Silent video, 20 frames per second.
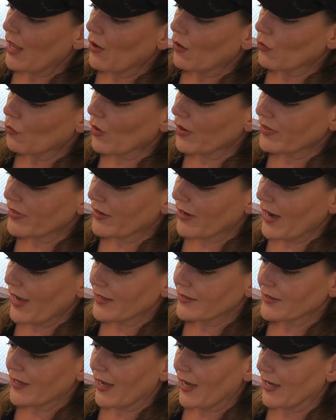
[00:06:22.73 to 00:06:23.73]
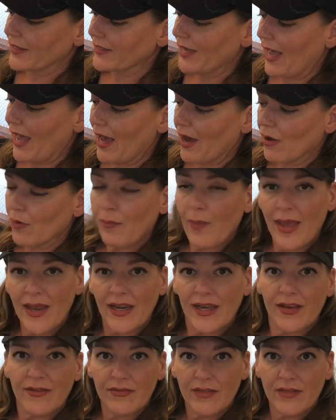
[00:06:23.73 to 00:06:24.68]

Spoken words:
What they're asking is how many of